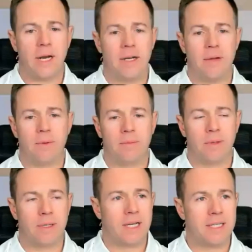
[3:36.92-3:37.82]
had it,
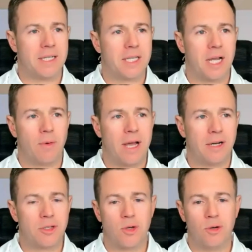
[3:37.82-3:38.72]
as they say, we had
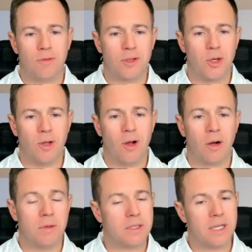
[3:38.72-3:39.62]
it too good for too long.
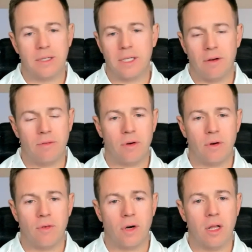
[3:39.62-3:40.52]
It was,
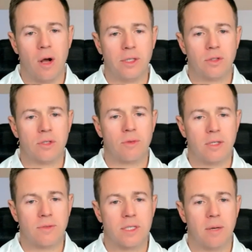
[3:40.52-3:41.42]
very, very low interest
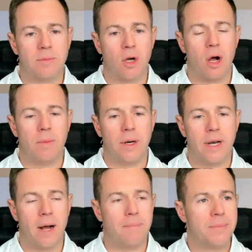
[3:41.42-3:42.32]
rates for some time.
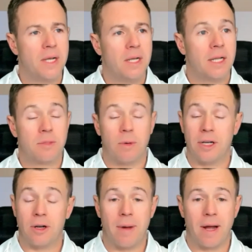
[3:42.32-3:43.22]
And that's where
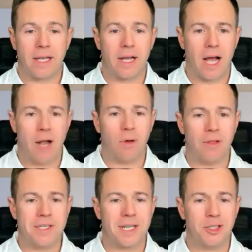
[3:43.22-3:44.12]
you got to make hay while
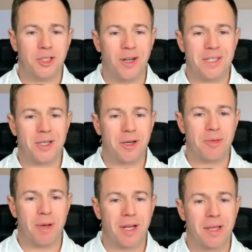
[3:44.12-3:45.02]
the sun shines, so to
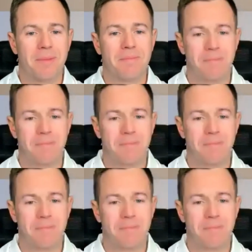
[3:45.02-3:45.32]
speak.